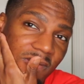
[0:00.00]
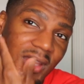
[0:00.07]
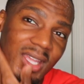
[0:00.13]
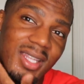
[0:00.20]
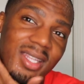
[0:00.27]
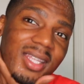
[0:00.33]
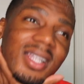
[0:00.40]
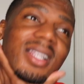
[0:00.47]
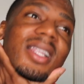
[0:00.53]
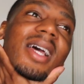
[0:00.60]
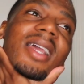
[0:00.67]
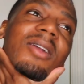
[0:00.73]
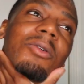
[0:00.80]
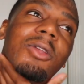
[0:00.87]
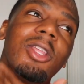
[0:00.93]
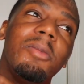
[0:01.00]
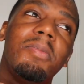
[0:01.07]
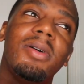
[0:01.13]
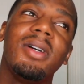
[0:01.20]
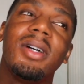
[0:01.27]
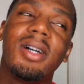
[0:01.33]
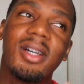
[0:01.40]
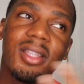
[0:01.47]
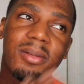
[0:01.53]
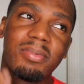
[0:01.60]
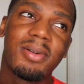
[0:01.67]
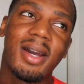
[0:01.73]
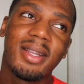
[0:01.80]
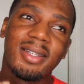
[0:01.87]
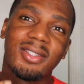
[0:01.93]
And then like when you put other
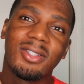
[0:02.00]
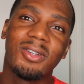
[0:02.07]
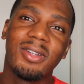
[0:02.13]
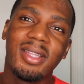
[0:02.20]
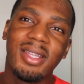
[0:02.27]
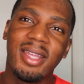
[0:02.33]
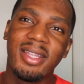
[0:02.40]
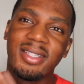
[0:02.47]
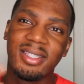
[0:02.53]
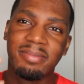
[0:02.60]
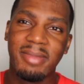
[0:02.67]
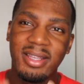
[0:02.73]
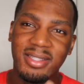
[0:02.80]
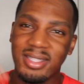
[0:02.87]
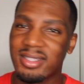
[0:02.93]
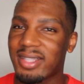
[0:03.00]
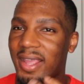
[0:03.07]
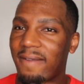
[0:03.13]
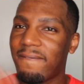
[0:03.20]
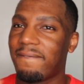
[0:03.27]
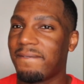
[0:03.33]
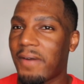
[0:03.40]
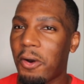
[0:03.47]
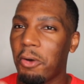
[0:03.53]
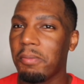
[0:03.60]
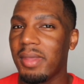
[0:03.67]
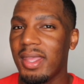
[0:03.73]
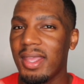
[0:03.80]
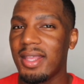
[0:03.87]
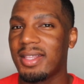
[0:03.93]
products on it, it just makes this like
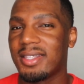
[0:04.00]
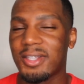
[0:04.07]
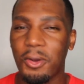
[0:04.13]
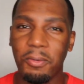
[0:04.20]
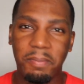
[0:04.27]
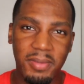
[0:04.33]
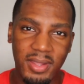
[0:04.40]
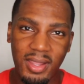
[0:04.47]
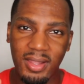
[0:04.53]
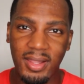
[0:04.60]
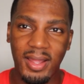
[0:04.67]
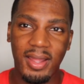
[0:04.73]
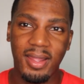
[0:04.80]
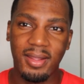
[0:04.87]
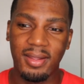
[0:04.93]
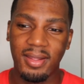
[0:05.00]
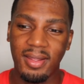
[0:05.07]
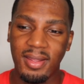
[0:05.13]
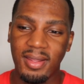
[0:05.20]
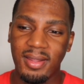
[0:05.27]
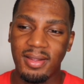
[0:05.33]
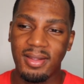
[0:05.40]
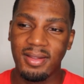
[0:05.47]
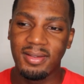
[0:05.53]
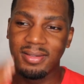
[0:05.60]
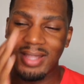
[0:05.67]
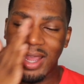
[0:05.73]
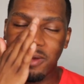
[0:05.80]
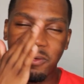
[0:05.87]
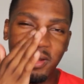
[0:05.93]
foamy, soapy, like
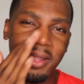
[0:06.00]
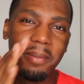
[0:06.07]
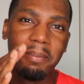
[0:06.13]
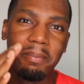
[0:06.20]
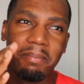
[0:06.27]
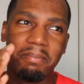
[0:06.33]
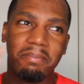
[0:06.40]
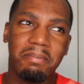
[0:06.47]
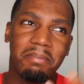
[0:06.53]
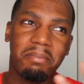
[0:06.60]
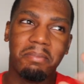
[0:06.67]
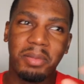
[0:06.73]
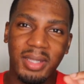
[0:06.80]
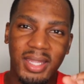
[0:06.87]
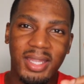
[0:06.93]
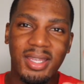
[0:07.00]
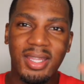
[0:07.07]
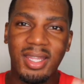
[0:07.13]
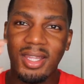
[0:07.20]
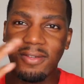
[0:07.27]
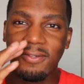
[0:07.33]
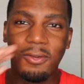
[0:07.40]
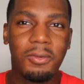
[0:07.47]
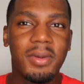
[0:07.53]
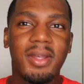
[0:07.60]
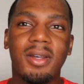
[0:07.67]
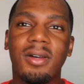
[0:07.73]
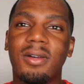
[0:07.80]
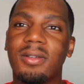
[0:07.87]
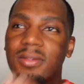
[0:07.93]
not really blending, if you
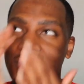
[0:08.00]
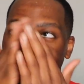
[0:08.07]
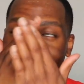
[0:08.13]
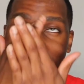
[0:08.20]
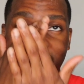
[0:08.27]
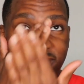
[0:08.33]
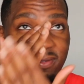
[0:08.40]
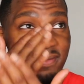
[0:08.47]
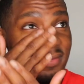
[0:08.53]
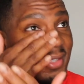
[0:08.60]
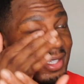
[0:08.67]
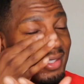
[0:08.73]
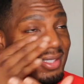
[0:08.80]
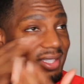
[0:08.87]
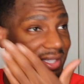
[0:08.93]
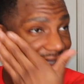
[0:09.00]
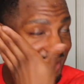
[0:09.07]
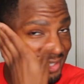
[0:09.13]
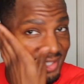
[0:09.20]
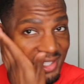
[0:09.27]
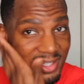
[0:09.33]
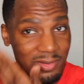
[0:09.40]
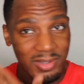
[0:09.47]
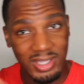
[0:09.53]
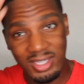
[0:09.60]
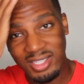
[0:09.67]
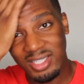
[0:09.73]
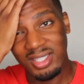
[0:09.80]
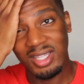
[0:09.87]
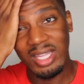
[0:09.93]
will, type of consistency when you
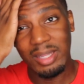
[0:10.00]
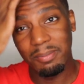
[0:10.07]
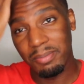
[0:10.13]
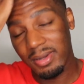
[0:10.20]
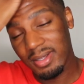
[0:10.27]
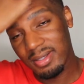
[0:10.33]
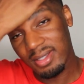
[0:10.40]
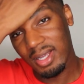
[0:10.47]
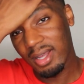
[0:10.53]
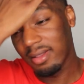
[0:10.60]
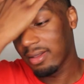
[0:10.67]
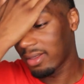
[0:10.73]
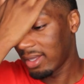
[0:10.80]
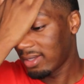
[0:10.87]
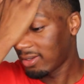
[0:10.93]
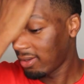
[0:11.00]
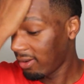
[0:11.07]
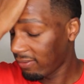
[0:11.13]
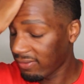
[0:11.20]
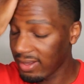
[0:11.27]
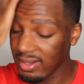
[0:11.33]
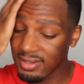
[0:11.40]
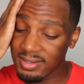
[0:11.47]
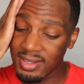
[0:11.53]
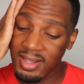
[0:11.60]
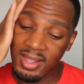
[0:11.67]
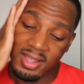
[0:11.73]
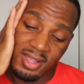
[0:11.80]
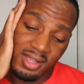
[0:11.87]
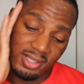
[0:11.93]
just keep putting other things on your face.
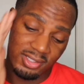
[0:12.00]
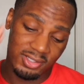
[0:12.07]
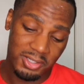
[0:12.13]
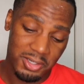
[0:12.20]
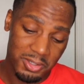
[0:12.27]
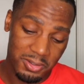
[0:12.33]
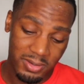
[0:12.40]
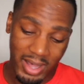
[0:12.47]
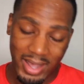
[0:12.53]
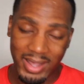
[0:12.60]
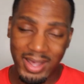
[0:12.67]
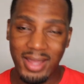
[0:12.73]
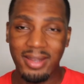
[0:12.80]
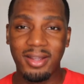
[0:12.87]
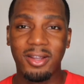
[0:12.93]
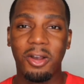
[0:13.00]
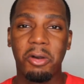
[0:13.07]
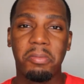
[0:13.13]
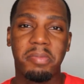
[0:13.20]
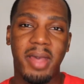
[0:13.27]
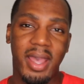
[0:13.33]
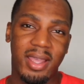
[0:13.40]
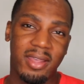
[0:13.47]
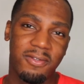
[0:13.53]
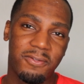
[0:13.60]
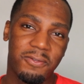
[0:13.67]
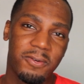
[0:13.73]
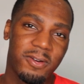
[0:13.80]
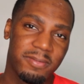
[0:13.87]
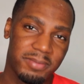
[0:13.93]
So I kind of go back and
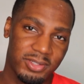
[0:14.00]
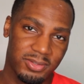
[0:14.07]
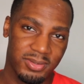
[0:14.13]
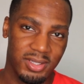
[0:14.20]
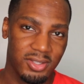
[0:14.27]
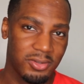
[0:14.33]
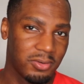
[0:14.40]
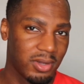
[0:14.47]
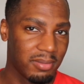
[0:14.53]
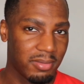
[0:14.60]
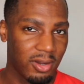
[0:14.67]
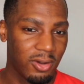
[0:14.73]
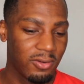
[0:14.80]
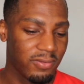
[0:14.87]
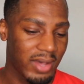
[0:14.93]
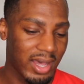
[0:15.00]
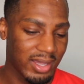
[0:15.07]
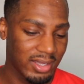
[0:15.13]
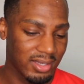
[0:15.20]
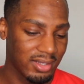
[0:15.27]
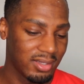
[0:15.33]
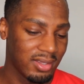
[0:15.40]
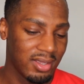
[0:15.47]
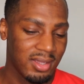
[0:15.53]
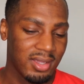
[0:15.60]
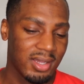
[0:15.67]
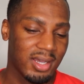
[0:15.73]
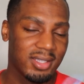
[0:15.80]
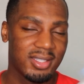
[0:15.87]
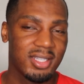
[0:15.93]
forth between doing both. I
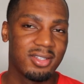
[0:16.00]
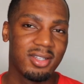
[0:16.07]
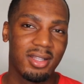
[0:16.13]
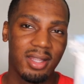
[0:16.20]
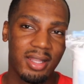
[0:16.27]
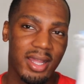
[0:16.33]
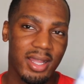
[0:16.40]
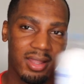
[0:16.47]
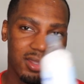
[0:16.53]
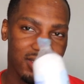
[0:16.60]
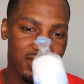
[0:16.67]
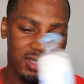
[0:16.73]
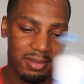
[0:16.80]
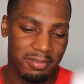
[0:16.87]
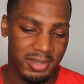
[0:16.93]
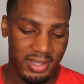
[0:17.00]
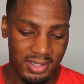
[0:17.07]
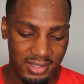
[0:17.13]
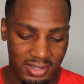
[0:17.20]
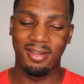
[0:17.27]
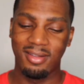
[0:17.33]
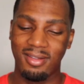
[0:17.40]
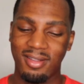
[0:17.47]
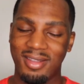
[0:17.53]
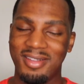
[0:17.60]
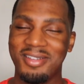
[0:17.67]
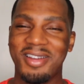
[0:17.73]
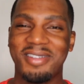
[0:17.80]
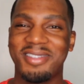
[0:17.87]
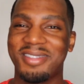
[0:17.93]
essentially like this the best.
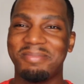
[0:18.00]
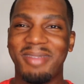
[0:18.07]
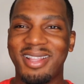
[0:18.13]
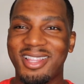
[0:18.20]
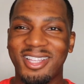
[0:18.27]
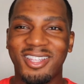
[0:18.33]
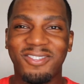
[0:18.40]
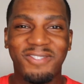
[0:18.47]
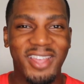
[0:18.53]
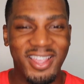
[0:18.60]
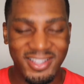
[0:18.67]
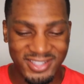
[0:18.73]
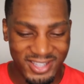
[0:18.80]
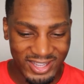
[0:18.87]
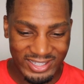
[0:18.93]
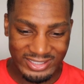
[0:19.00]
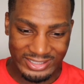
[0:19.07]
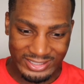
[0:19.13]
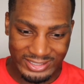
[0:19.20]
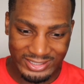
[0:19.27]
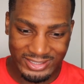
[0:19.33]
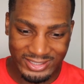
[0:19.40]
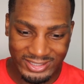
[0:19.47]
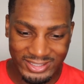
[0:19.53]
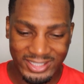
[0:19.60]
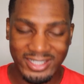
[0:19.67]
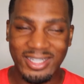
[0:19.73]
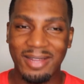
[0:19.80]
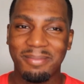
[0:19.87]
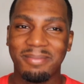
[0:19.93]
You know, I just make this face like, ugh,
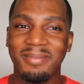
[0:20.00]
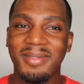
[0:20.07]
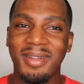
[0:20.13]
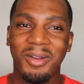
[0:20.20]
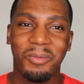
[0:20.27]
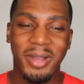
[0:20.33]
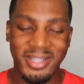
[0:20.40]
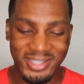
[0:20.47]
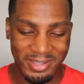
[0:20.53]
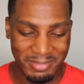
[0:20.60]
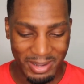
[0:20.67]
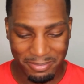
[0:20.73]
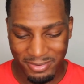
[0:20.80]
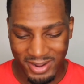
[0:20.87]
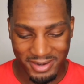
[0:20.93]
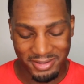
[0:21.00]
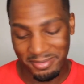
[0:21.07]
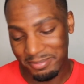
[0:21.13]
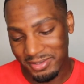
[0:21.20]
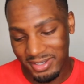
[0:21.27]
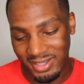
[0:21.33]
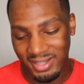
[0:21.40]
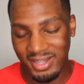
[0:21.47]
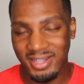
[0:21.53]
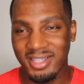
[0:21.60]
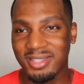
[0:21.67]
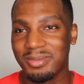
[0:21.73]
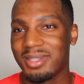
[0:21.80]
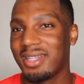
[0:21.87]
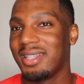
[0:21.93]
like I'm wasting my product, but it
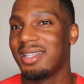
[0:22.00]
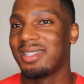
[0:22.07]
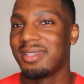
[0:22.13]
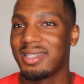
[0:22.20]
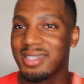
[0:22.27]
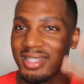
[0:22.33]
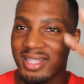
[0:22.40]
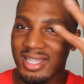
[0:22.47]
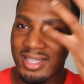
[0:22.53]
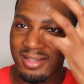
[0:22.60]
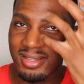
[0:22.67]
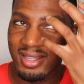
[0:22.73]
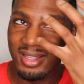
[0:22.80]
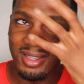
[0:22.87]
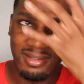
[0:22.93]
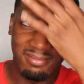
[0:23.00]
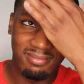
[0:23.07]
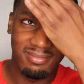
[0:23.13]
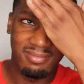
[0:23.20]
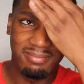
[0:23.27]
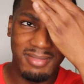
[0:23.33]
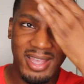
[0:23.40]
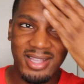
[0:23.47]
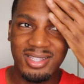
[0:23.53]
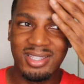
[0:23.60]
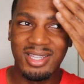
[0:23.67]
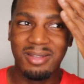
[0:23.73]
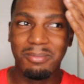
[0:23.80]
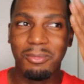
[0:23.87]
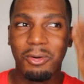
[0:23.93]
is what it is because it makes
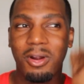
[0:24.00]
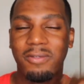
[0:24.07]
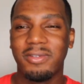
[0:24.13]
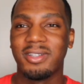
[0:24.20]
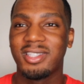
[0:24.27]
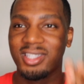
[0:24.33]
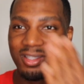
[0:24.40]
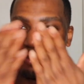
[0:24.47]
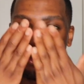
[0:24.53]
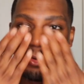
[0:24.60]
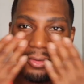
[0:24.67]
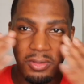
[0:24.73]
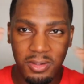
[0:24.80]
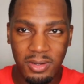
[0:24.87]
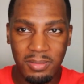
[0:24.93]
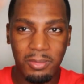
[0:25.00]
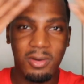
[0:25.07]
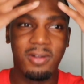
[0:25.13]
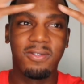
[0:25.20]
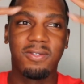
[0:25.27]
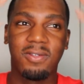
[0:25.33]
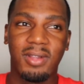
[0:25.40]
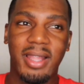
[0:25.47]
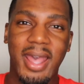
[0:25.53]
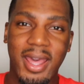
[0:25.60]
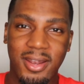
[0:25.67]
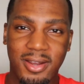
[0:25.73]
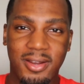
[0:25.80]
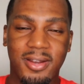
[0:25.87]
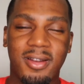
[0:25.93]
it more of a smoother, more
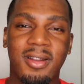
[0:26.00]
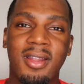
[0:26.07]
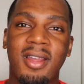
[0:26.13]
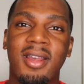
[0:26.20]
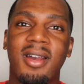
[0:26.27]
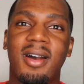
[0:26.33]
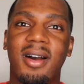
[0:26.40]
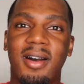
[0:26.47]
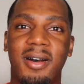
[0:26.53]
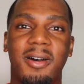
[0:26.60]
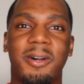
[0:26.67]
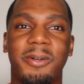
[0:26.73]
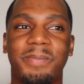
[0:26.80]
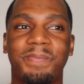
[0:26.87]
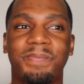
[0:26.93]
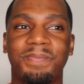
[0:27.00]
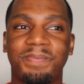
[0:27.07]
flatter, I